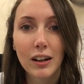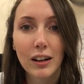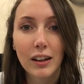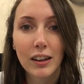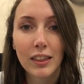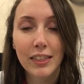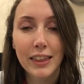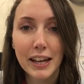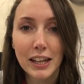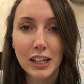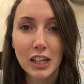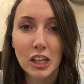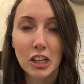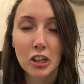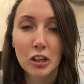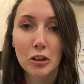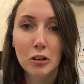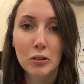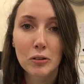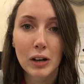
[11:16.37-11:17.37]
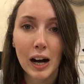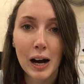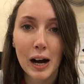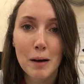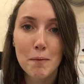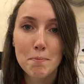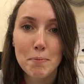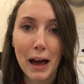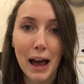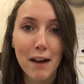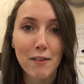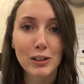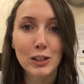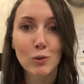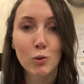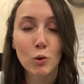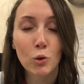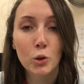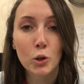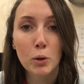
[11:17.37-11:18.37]
Thank you parents
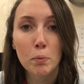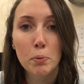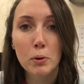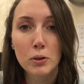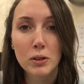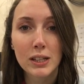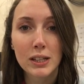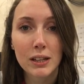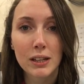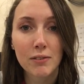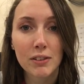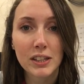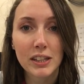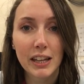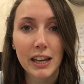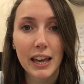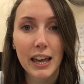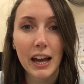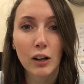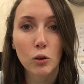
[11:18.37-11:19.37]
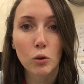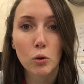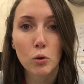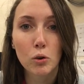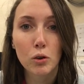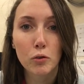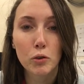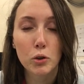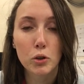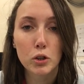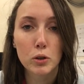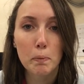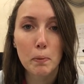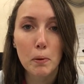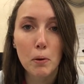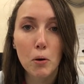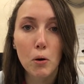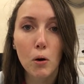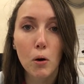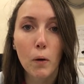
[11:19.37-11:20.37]
for all your positivity and all of your
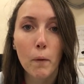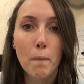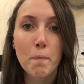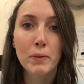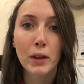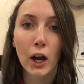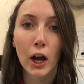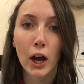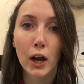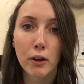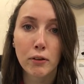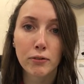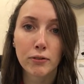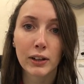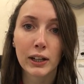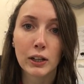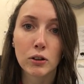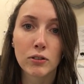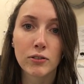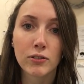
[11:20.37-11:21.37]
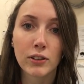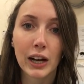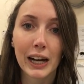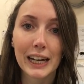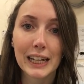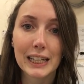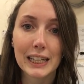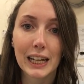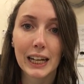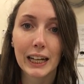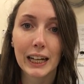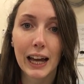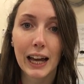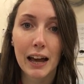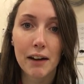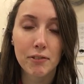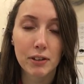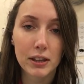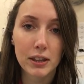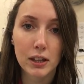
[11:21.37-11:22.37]
support. Hopefully you're finding
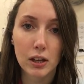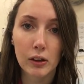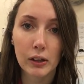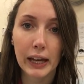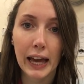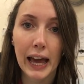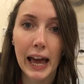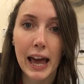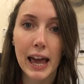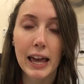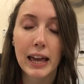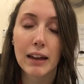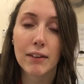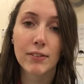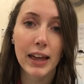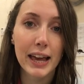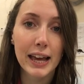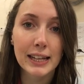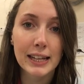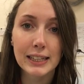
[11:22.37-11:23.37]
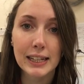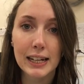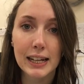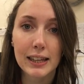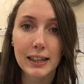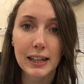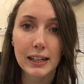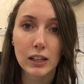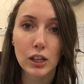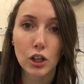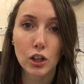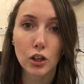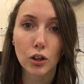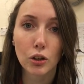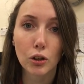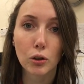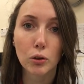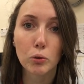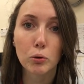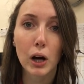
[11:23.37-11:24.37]
everything okay. If there is anything that
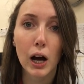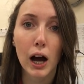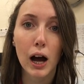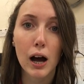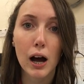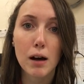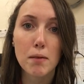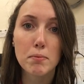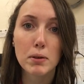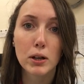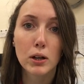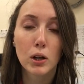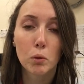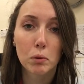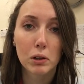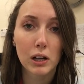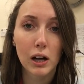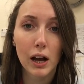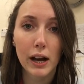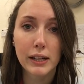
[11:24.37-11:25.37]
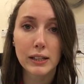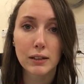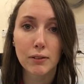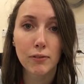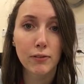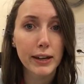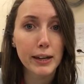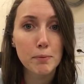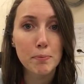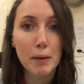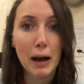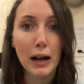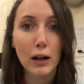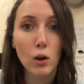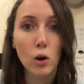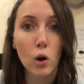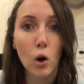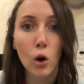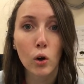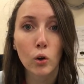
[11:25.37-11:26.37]
you would like to feedback
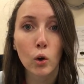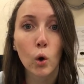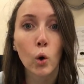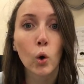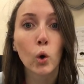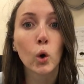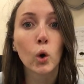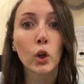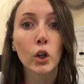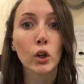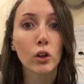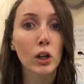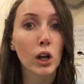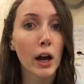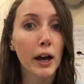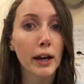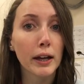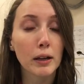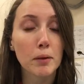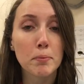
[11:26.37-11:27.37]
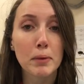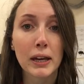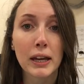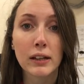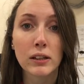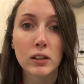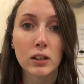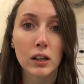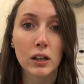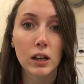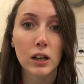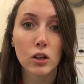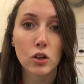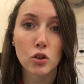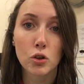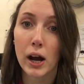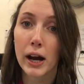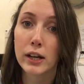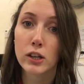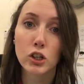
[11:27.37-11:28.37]
on, or you'd like me to
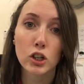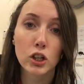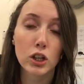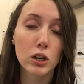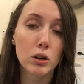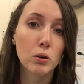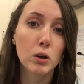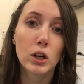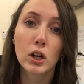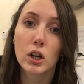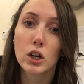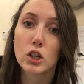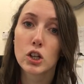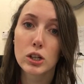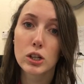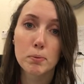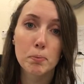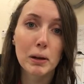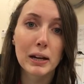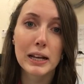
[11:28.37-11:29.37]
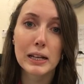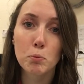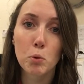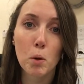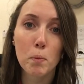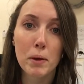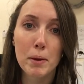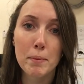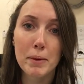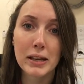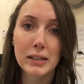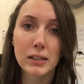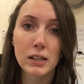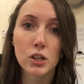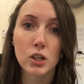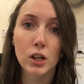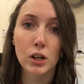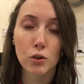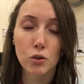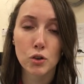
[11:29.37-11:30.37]
try and do, just please pop me a
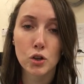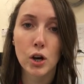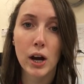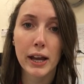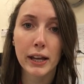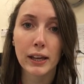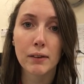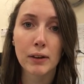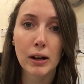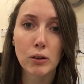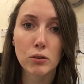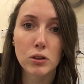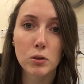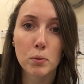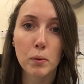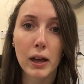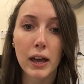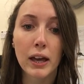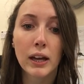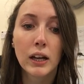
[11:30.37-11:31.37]
message and I'll try and get round to it.